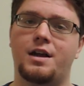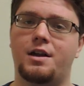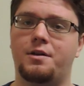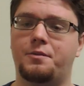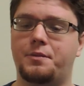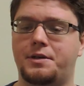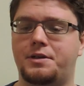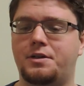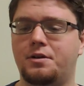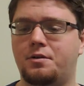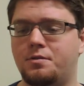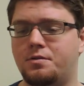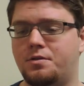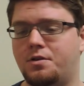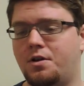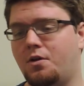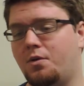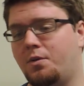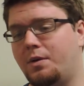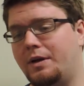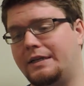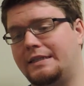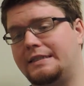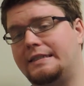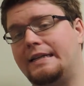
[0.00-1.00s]
We don't
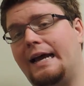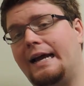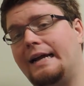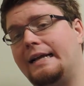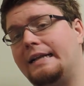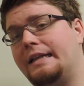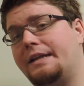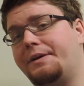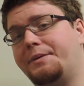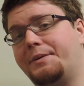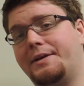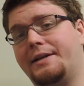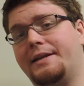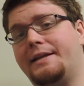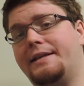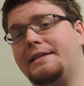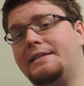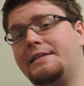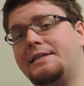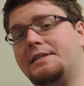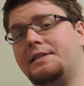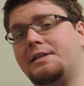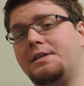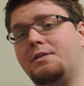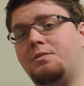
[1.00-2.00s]
know exactly what it
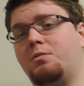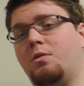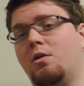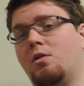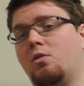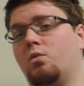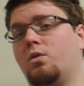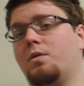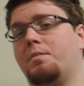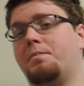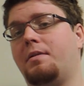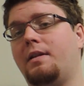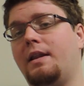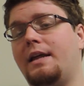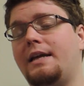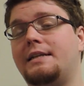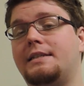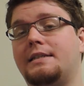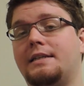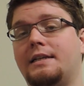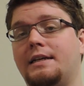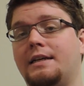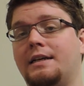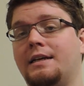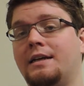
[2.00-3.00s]
is that we're
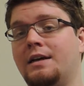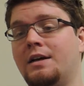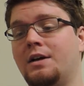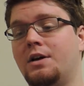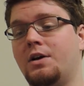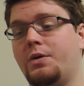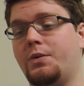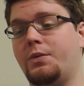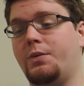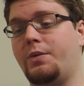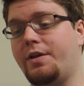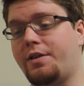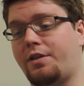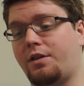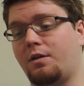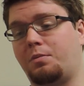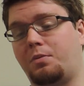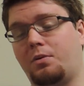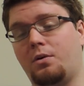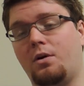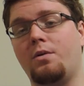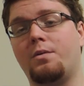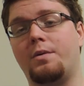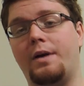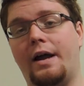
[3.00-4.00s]
replacing with a
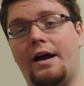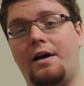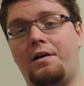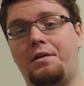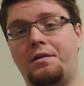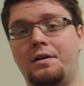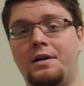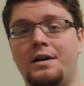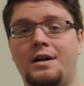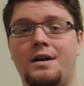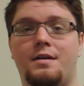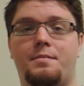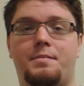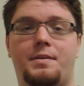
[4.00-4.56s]
pronoun,